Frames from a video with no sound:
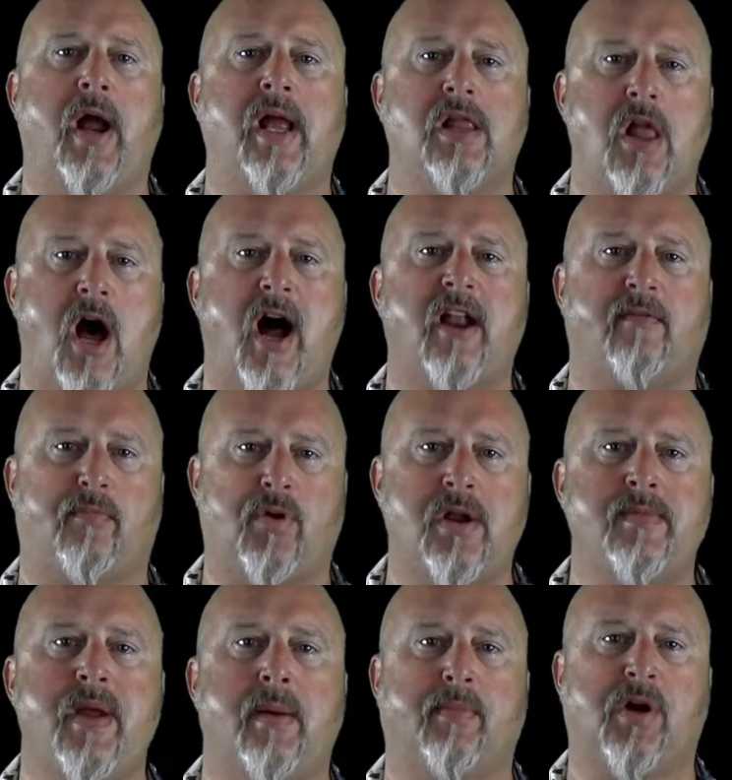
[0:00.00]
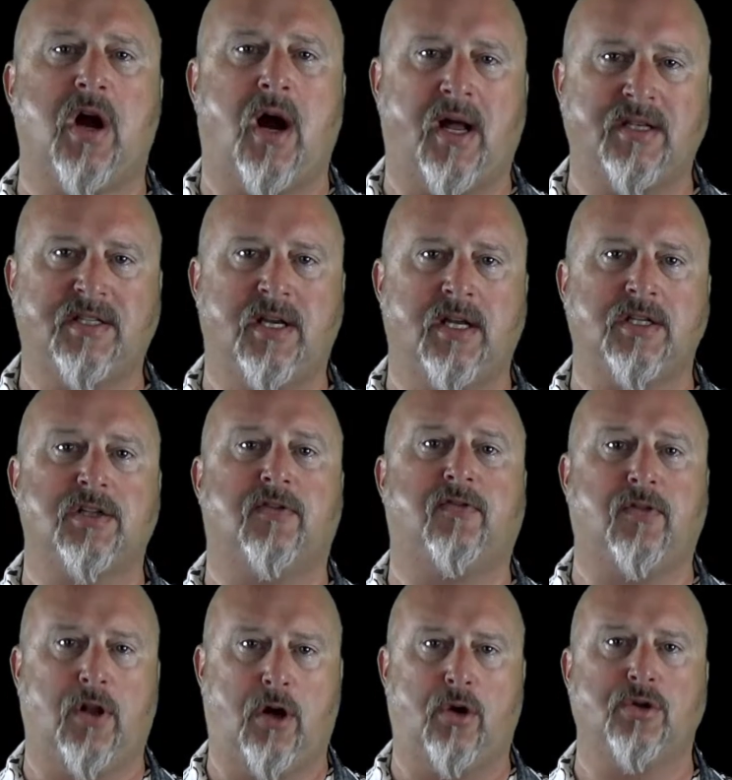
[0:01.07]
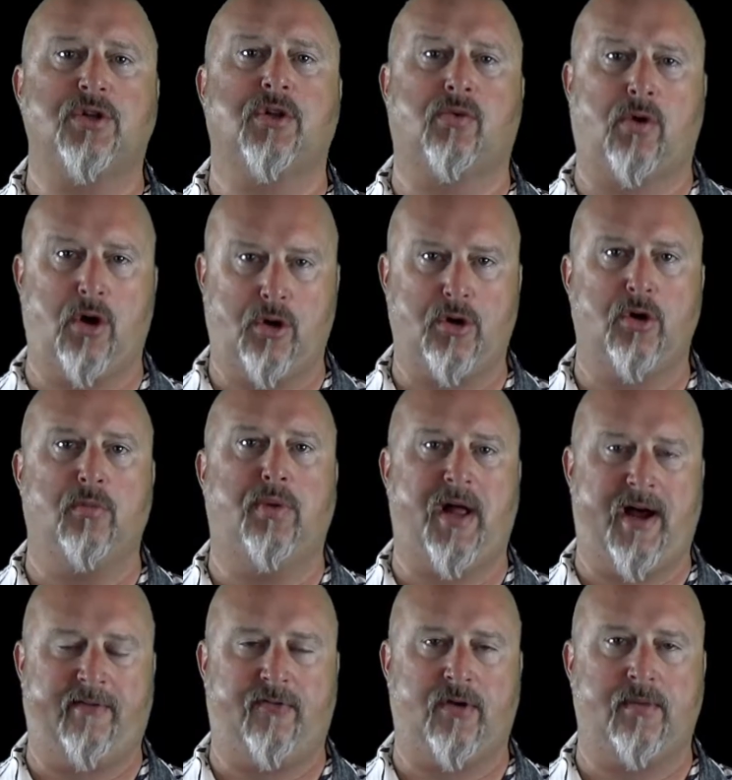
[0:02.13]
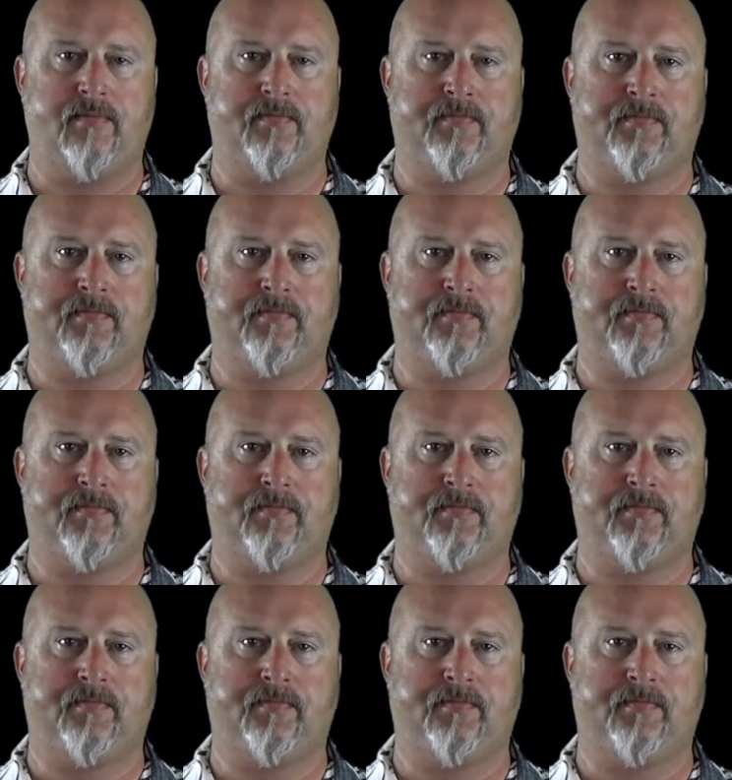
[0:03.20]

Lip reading: a lot of premium content to flow to the Roku platform.